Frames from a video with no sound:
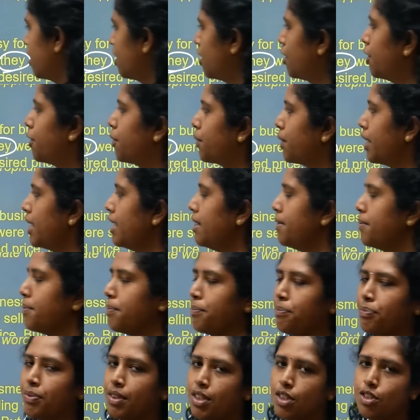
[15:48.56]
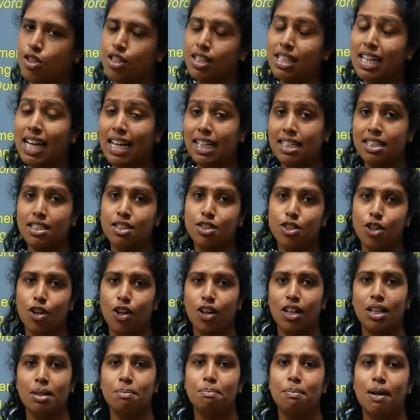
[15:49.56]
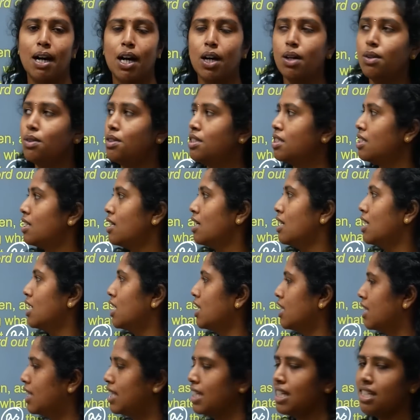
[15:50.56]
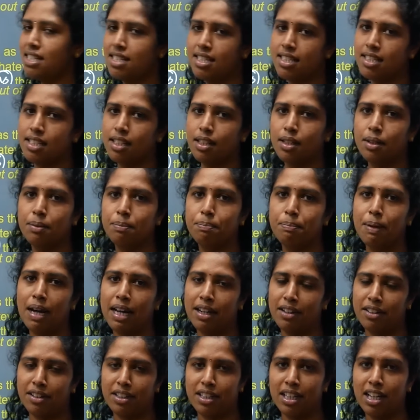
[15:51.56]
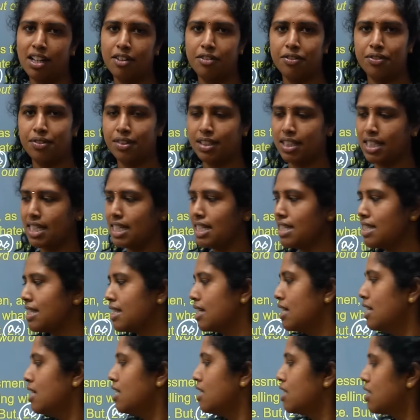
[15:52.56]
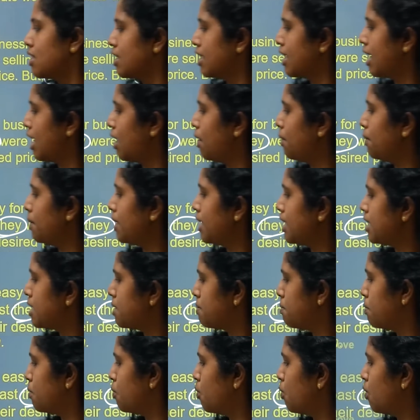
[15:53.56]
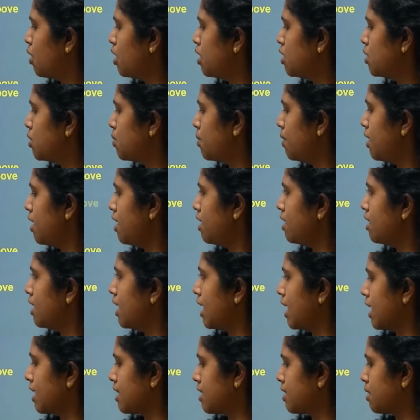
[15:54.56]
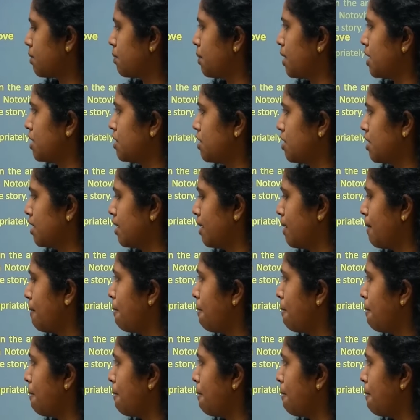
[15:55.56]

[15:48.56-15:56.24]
Okay. So that is all about this paragraph. Yes. So now let's move on to our next question.